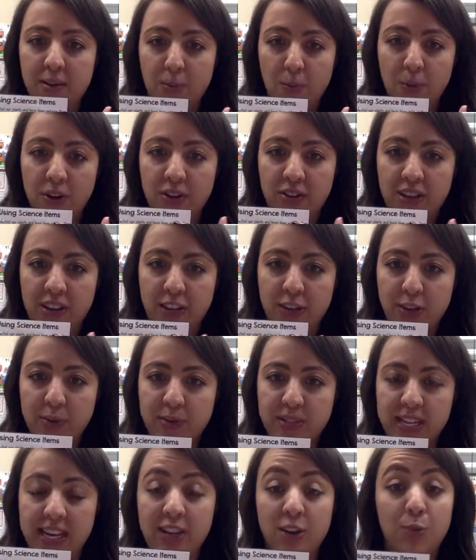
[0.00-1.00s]
What are they
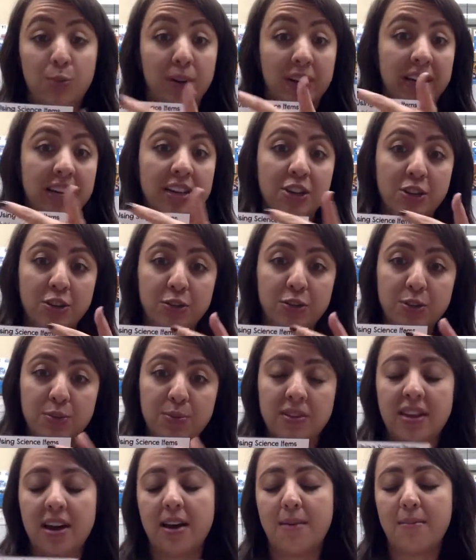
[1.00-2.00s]
using, or what can you use
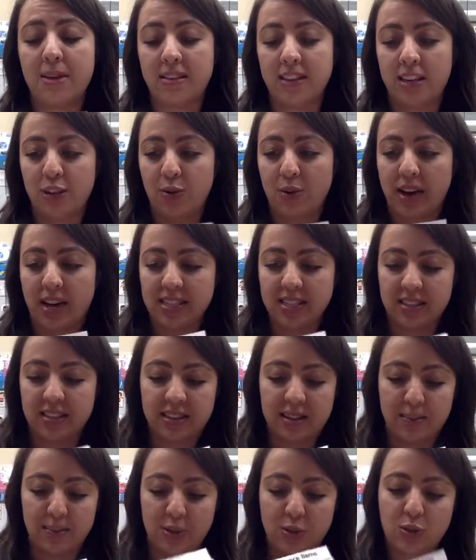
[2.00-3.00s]
with that? And then you ask
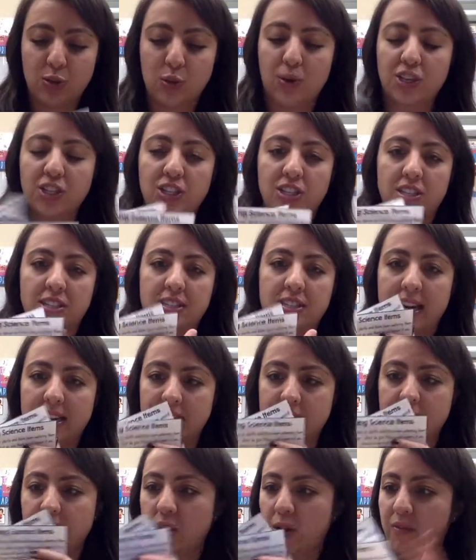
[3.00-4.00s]
them those questions. I
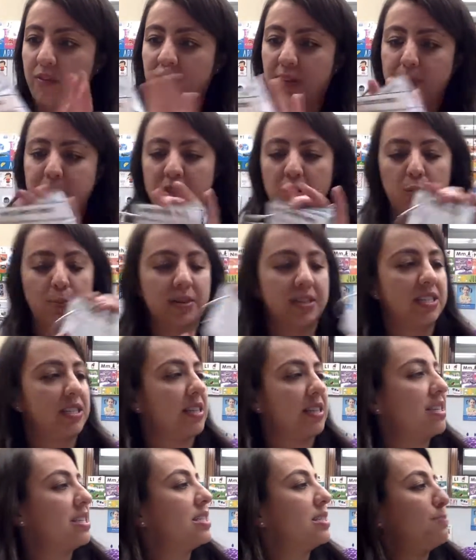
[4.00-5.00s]
just flipped it open to
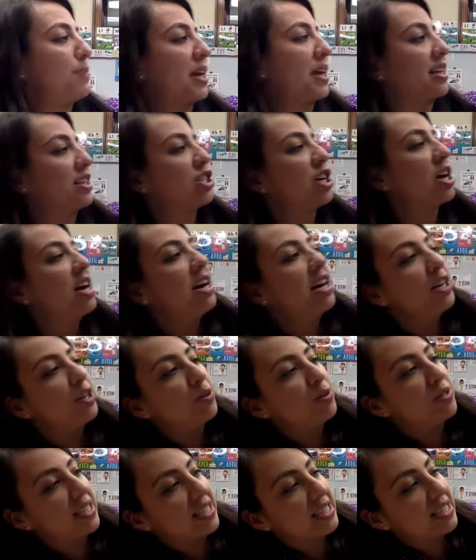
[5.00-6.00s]
this page.
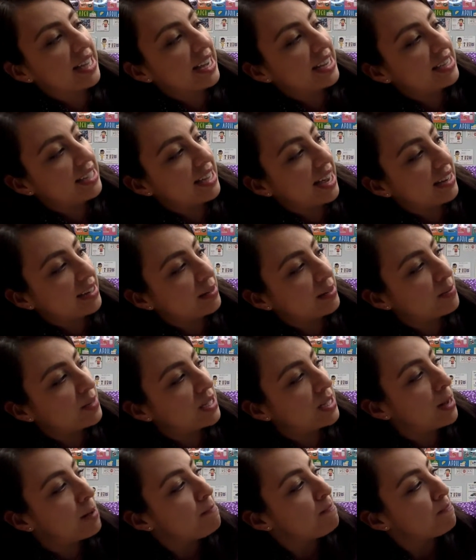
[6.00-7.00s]
Using science items.
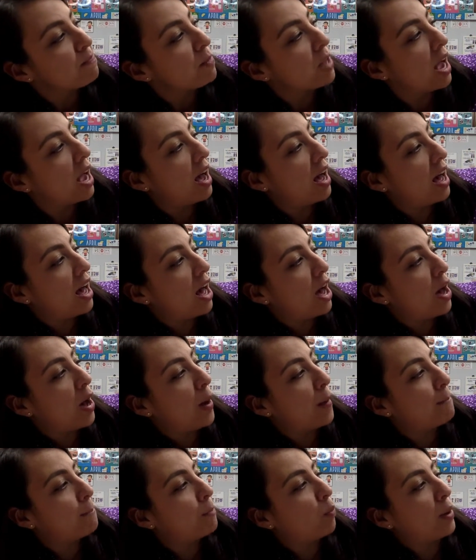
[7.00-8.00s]

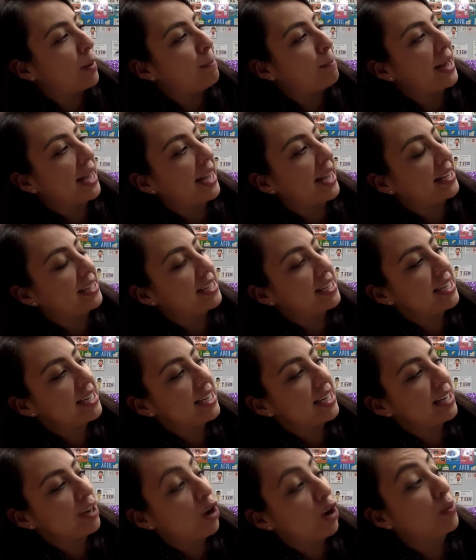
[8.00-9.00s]
When
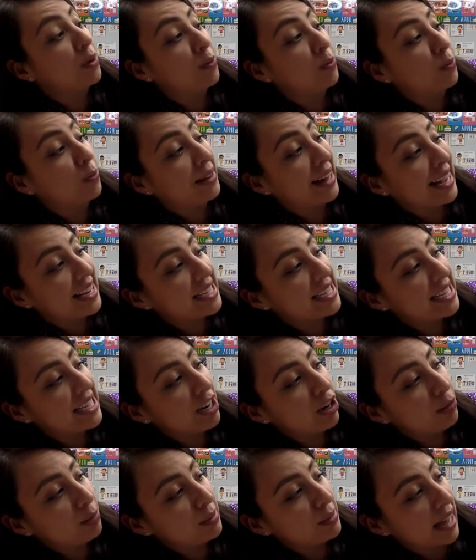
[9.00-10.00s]
painting or when
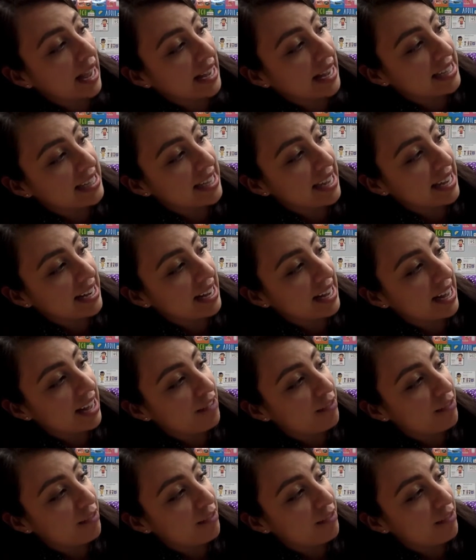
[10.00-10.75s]
planting our plants, and